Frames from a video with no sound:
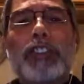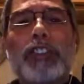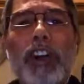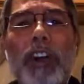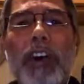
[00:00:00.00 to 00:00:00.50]

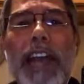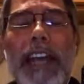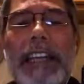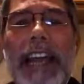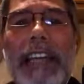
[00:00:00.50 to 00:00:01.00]
Choco
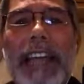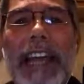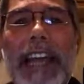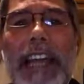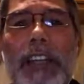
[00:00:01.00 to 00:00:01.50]

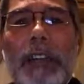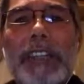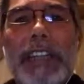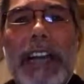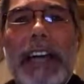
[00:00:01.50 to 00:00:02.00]
and
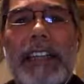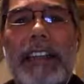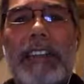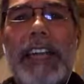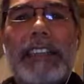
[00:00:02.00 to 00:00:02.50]
Luis
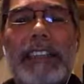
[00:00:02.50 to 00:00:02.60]
Segarra, right?